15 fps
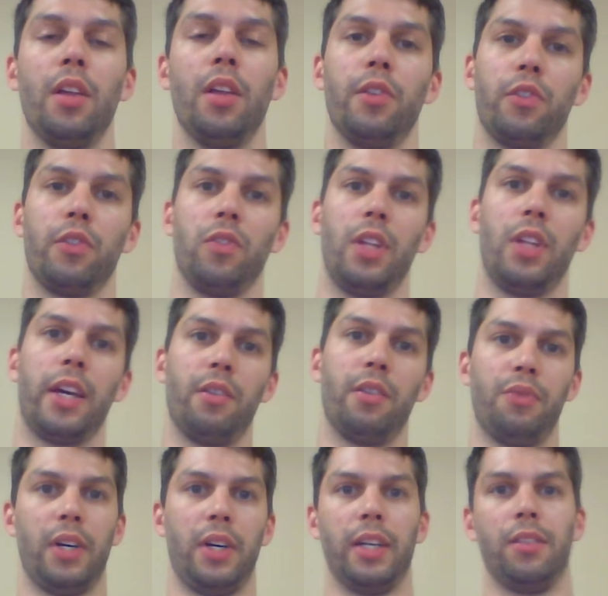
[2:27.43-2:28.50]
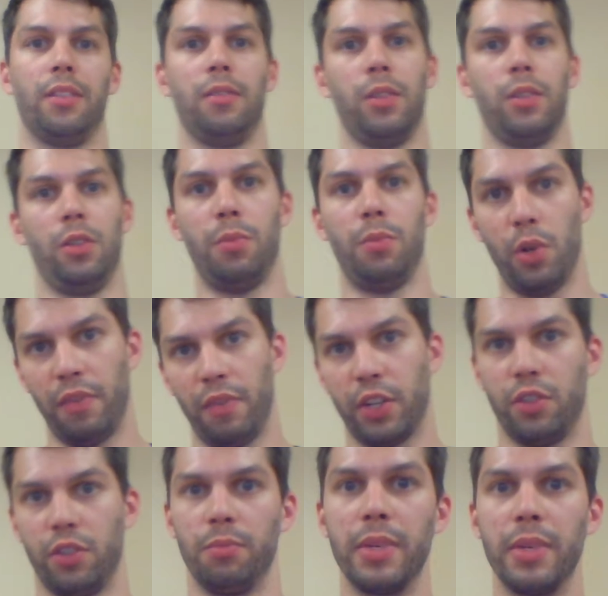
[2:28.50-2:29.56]
There's a lot of little
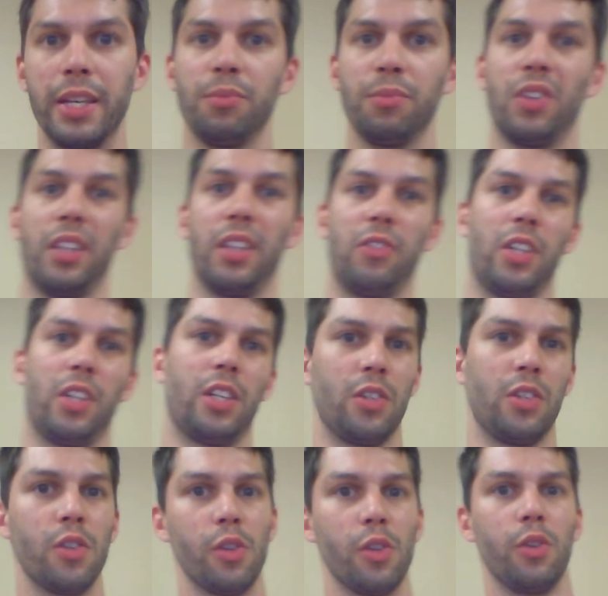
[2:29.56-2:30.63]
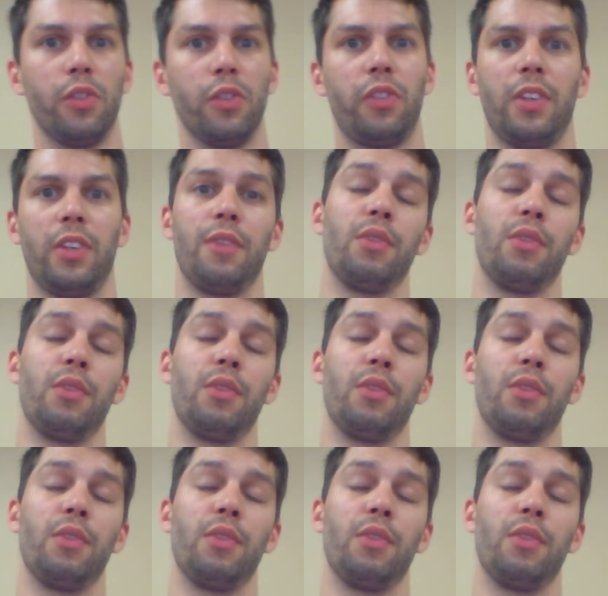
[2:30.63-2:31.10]
motivational memes and things that you can use.